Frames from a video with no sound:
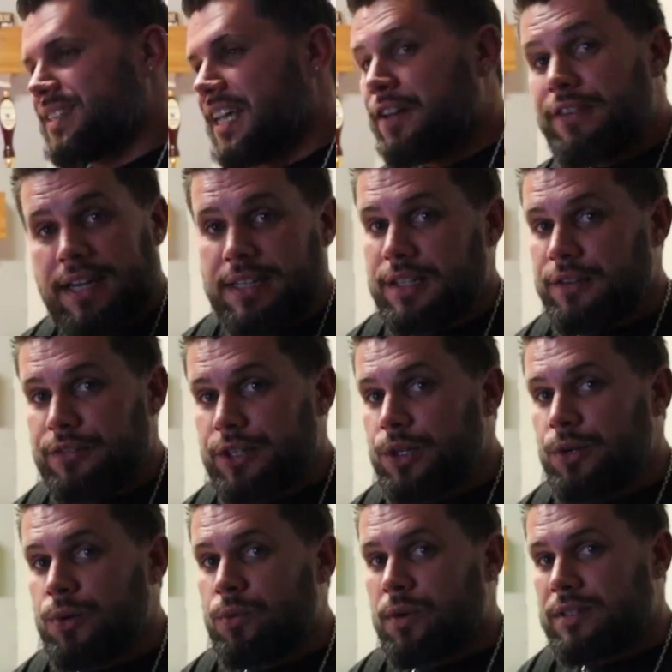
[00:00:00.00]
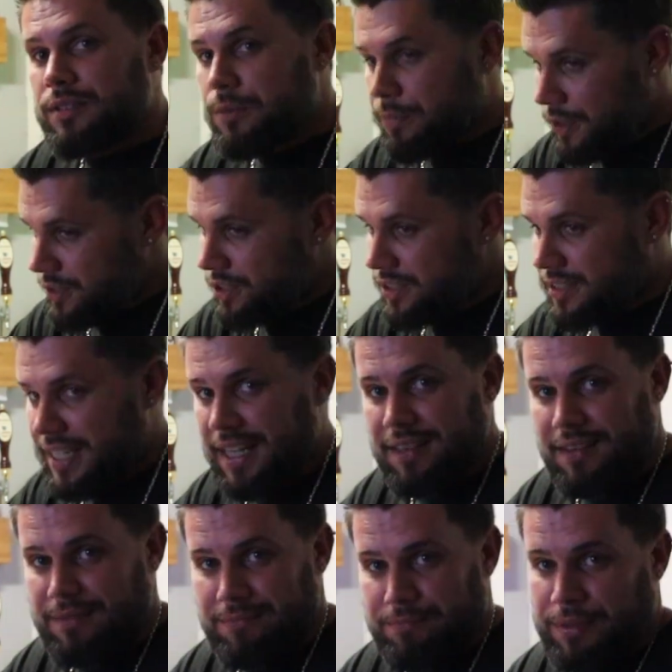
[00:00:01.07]
If any of you want to purchase
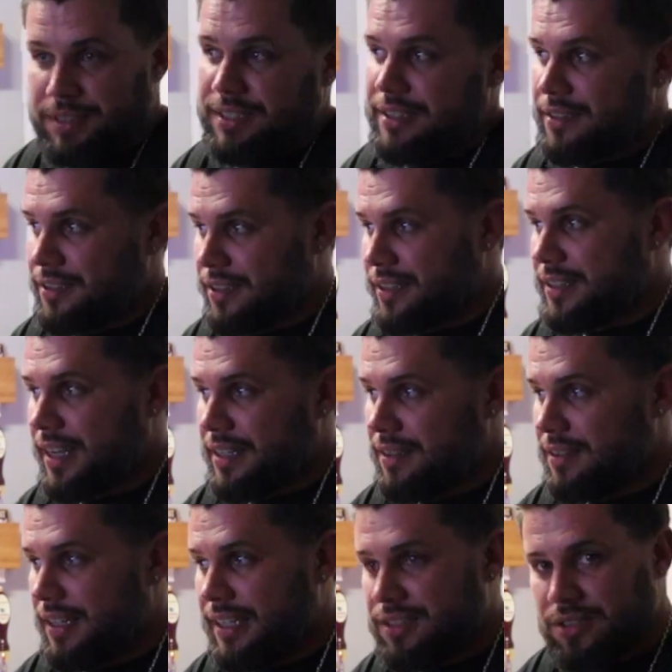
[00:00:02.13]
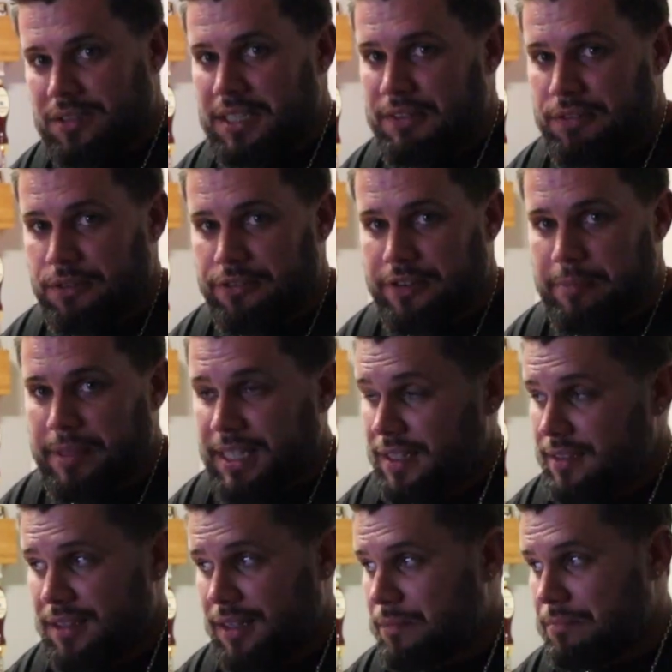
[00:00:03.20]
that particular kind of laser level for
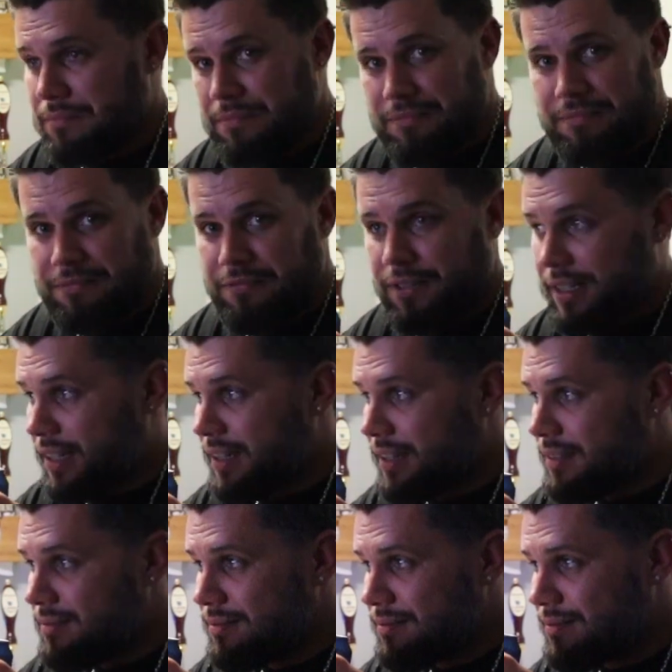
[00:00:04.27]
me, I'm fucking in.